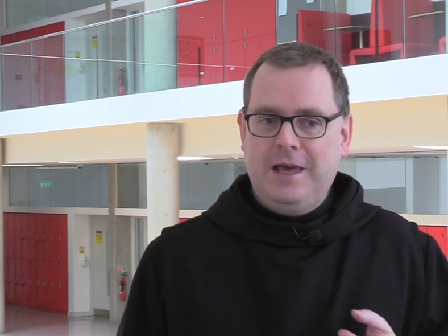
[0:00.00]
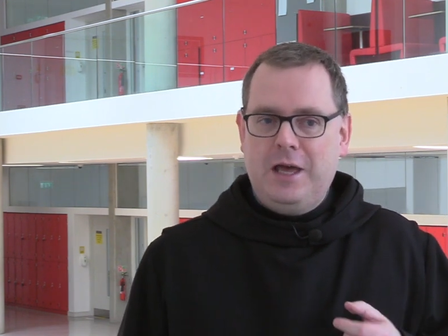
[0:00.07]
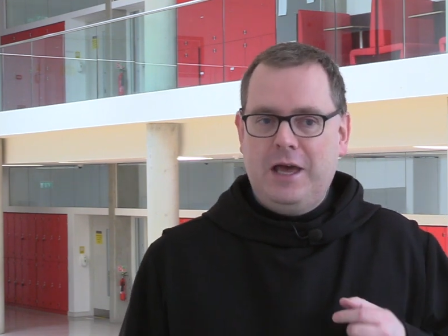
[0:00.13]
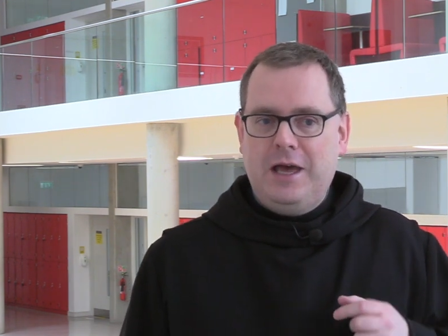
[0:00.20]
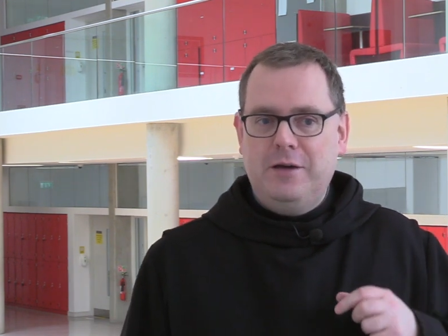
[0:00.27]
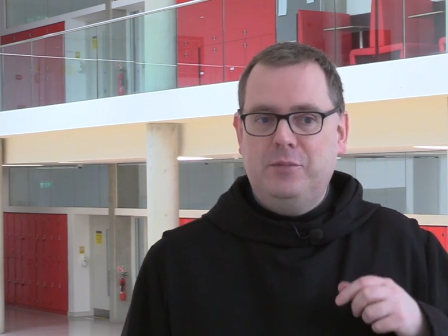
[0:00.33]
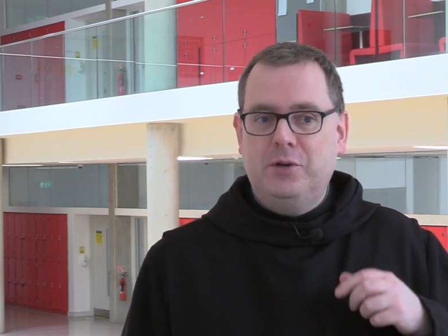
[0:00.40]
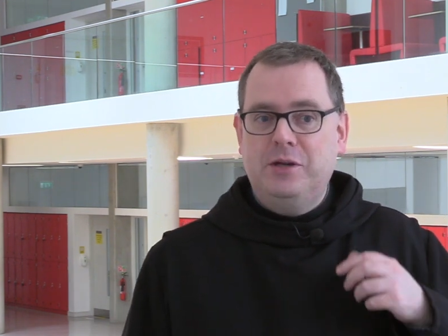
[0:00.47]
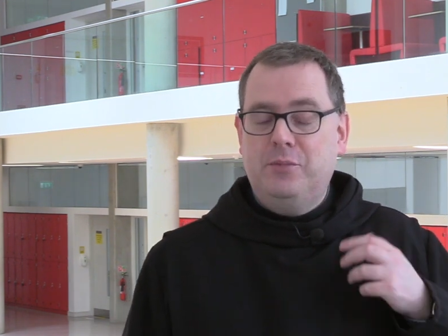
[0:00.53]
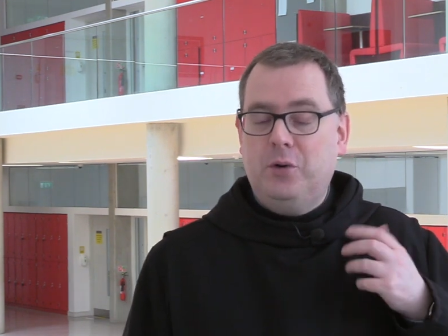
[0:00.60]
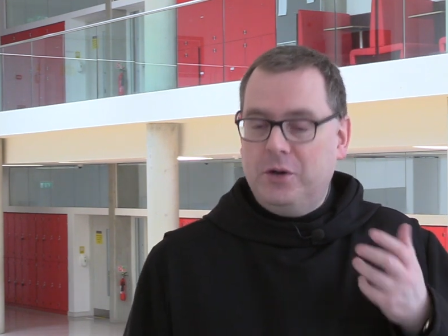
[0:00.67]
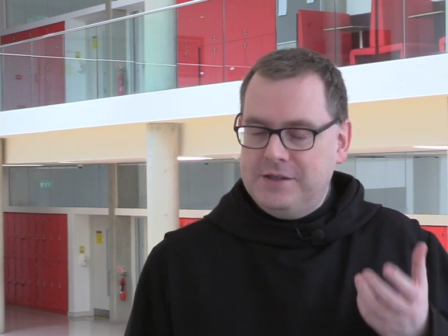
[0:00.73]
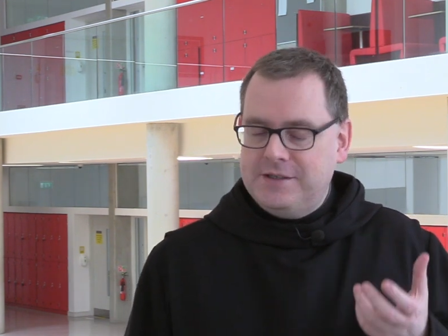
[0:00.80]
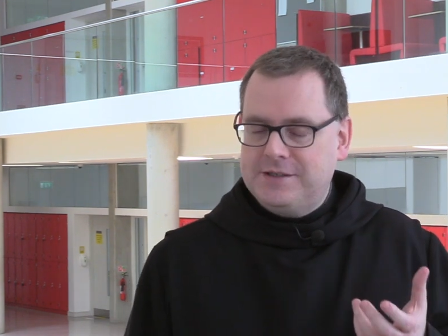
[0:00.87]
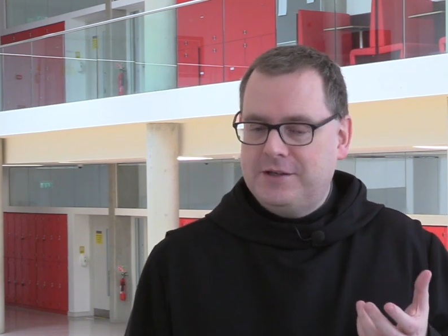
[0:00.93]
but it
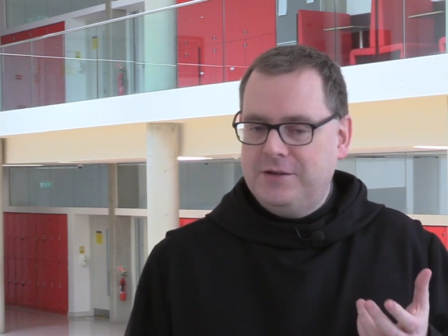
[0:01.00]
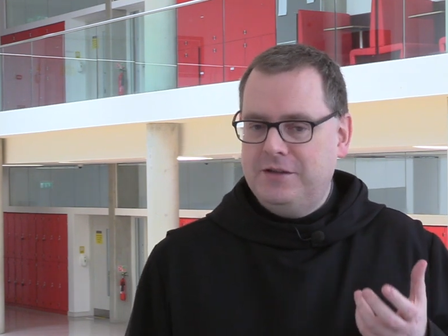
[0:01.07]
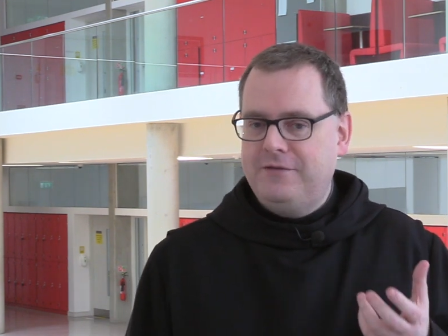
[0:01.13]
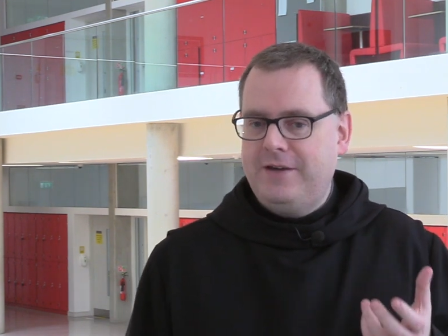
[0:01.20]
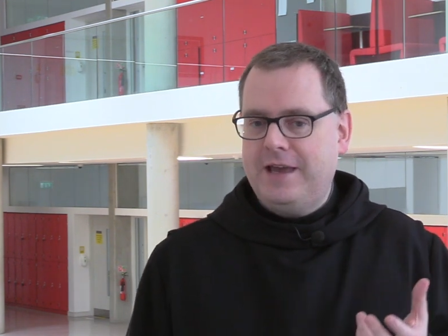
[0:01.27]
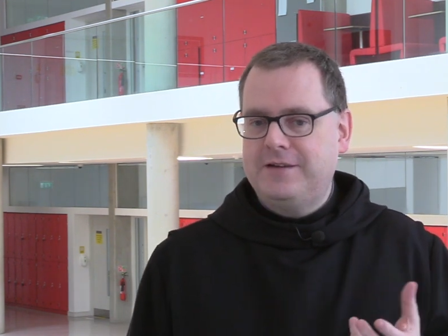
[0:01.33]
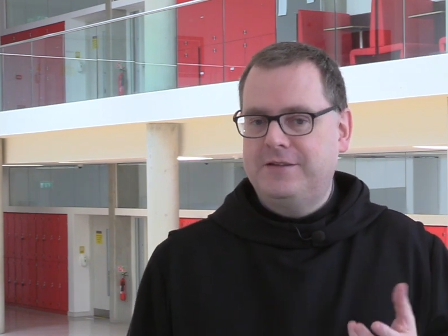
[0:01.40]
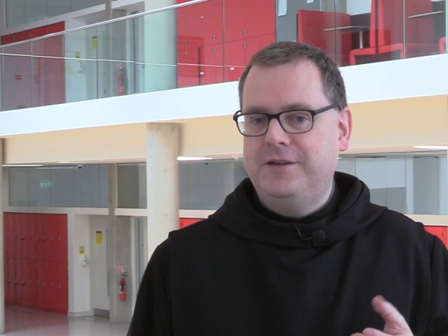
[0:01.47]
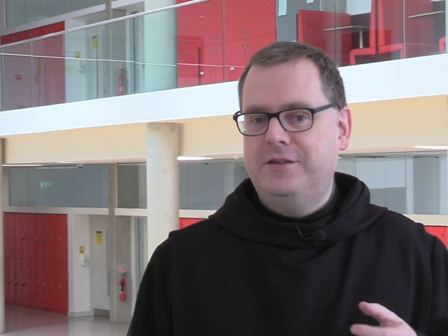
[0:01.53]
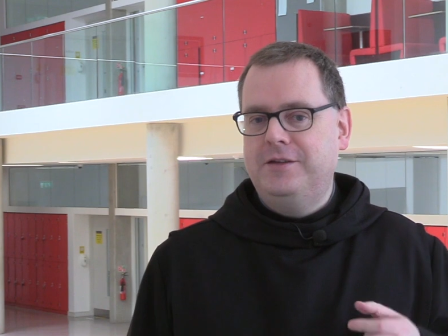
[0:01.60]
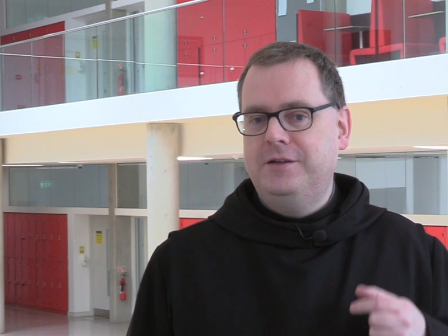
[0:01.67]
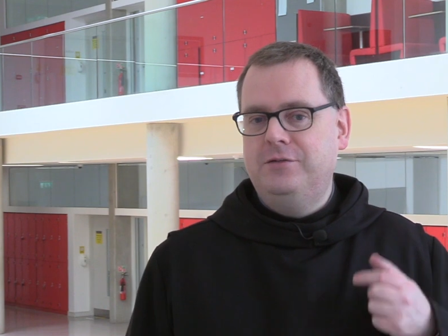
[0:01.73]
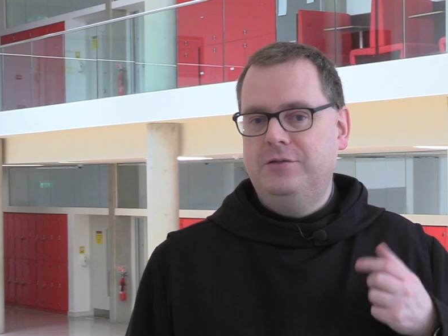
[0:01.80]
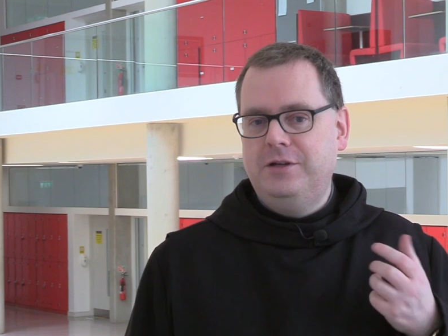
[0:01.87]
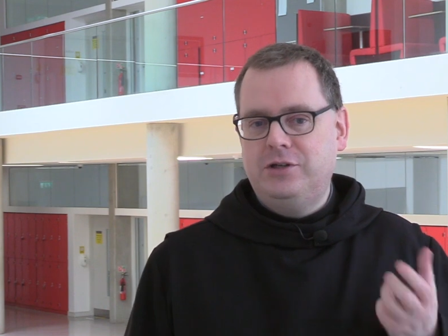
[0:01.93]
points to the fact that
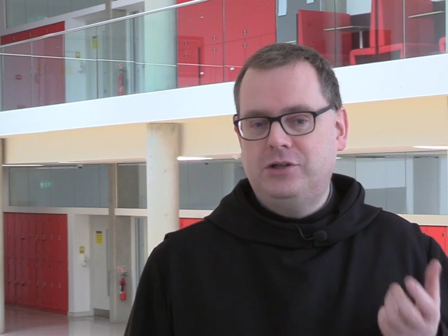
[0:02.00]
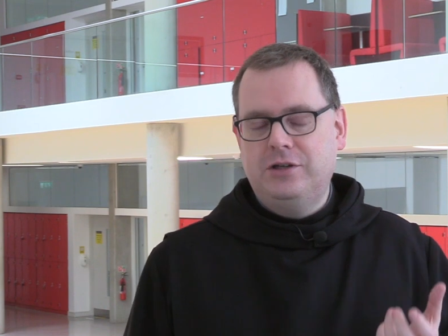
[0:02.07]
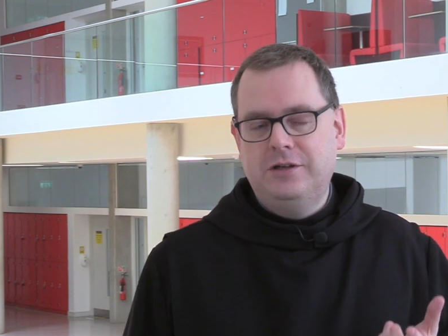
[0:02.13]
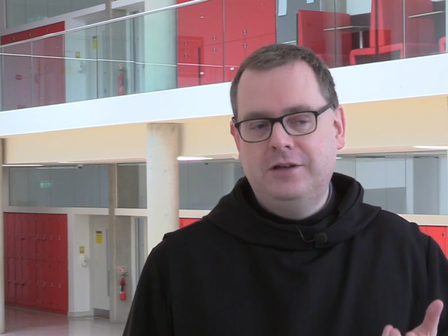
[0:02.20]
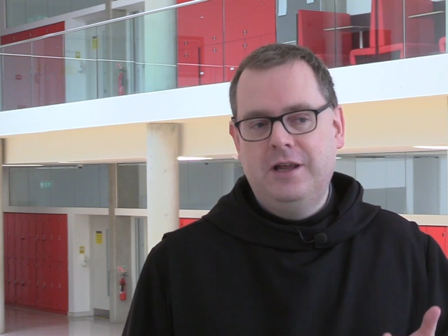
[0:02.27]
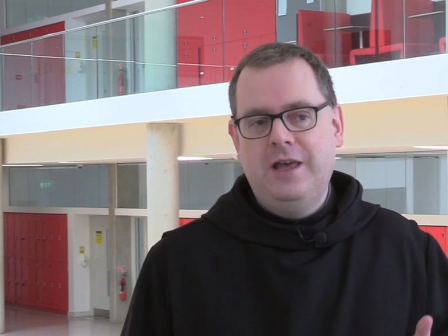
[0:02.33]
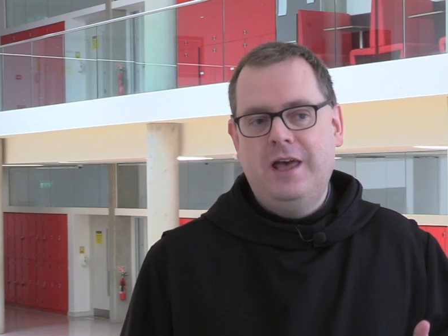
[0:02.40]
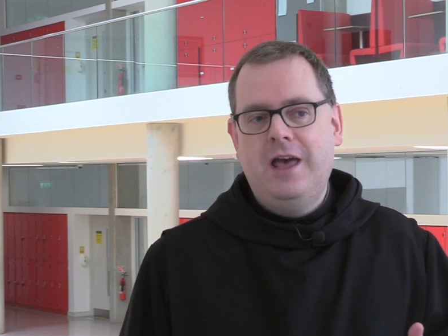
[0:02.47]
the tradition